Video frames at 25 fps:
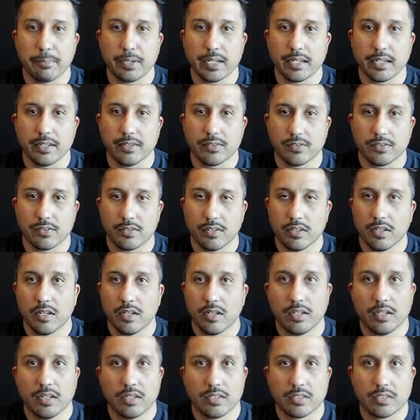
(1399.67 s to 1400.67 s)
is
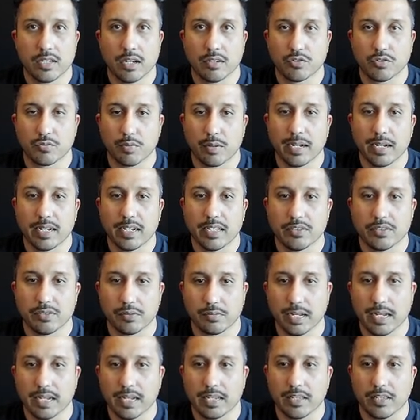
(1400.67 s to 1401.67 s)
Thomas Bryant ends up
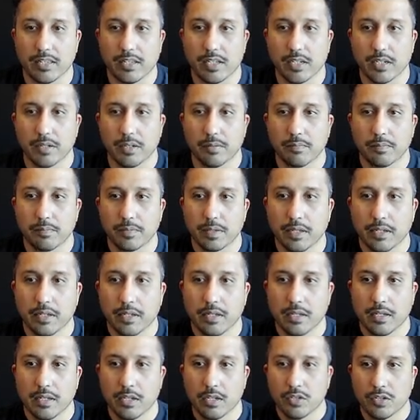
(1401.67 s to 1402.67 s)
getting a layup.
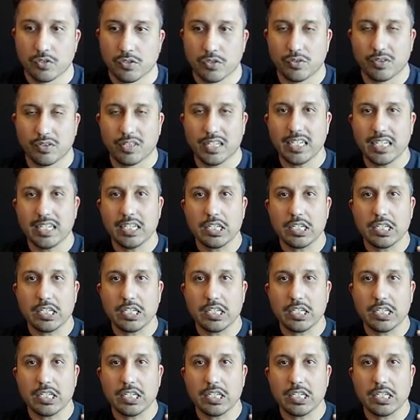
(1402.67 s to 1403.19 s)
So these